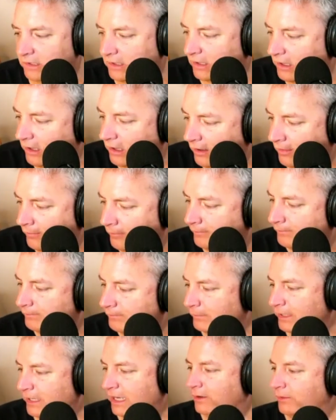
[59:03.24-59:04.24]
But
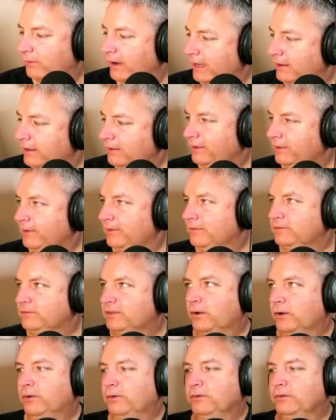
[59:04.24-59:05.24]
anyway,
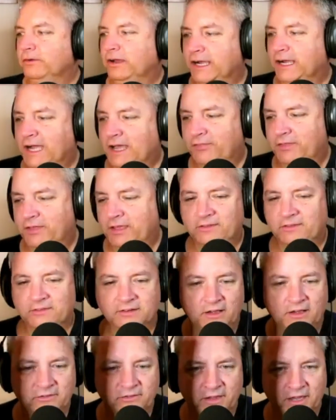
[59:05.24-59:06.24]
so I got these,
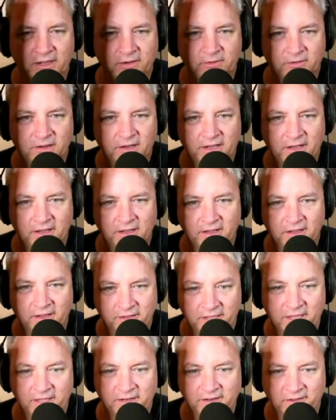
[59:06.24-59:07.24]
and I was like,
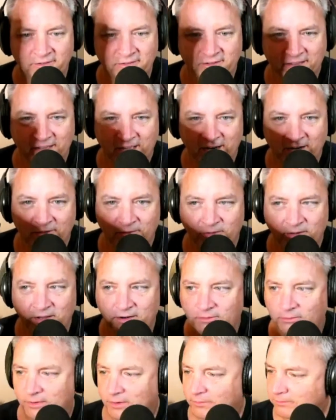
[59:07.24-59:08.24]
again, I don't
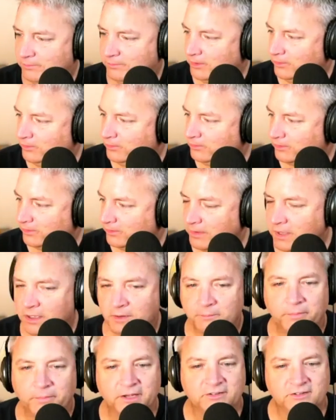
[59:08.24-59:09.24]
want to use them.
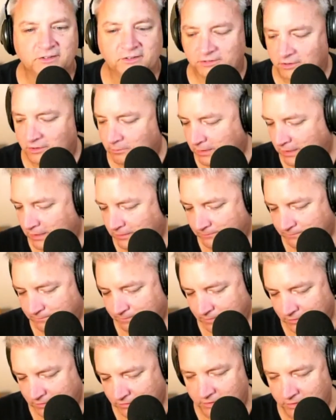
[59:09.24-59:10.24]
But she showed me.
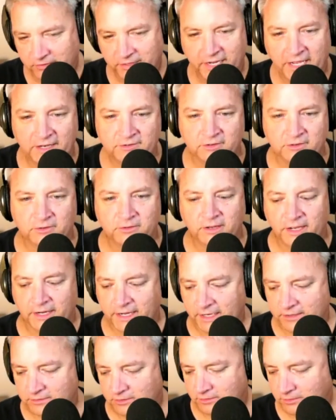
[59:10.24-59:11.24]
She goes, I got
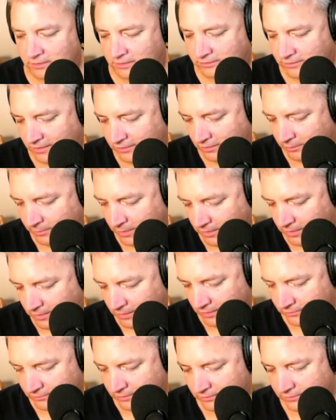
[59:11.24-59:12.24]
you these other
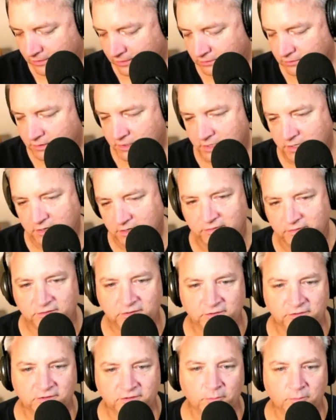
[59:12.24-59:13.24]
bars. And I was like, okay. And then
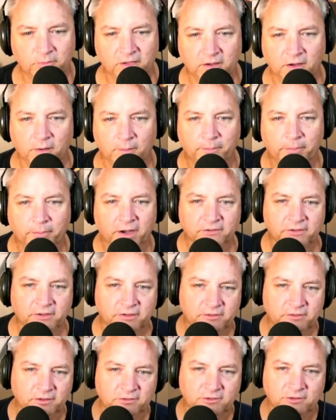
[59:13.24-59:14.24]
she showed me a box
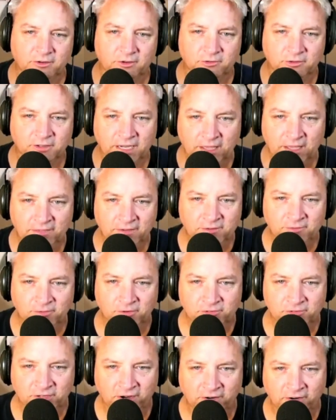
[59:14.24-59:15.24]
like this. And she goes, I got this for
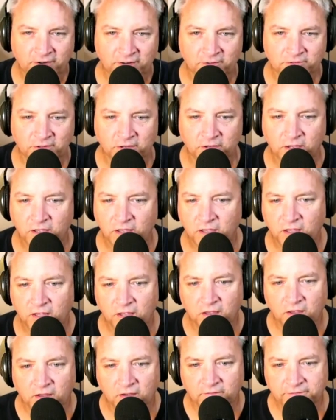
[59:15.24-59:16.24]
Jared. And I was like,
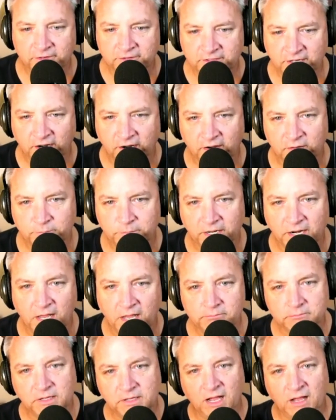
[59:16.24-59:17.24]
for Jared? But
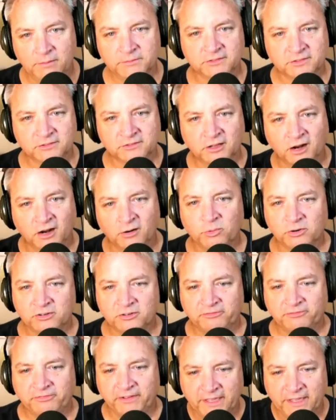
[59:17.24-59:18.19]
I'm the Star Wars fan.